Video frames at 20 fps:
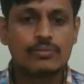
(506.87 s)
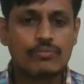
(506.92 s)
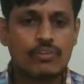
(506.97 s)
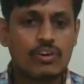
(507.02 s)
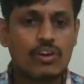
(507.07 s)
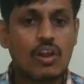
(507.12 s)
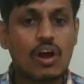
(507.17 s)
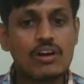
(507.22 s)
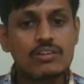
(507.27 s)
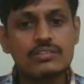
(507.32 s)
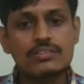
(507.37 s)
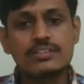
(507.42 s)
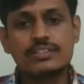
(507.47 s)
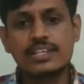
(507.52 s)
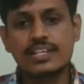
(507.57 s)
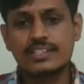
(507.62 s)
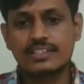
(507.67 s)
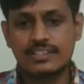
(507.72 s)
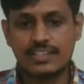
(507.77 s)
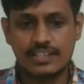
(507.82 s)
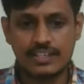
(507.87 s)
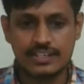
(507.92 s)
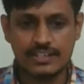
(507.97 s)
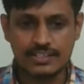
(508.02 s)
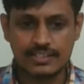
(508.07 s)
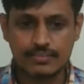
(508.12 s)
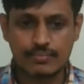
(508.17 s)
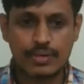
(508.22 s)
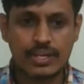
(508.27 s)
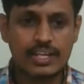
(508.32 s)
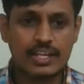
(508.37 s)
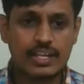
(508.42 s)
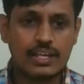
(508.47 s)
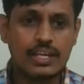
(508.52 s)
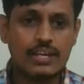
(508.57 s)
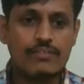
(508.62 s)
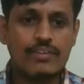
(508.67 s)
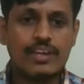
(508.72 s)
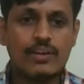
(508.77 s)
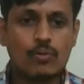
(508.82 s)
for last 60 years by
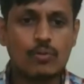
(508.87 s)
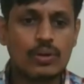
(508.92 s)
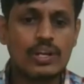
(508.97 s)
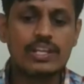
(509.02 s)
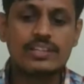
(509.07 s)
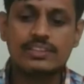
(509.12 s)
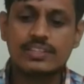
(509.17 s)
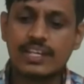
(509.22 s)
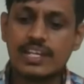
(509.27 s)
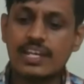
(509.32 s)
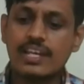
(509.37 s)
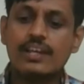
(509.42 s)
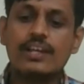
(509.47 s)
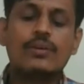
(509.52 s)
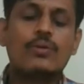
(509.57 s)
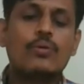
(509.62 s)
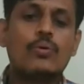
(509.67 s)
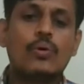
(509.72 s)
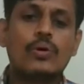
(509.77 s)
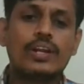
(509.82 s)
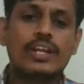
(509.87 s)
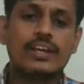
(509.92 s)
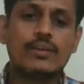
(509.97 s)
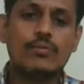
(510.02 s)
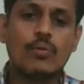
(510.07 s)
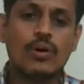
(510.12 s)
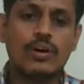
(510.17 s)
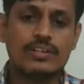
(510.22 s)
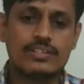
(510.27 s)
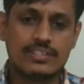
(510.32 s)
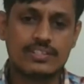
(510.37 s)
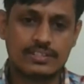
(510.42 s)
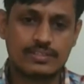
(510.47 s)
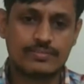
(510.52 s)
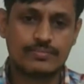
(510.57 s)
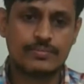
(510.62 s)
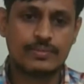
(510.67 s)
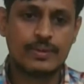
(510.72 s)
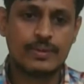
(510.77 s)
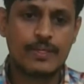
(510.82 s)
giving only three coding words.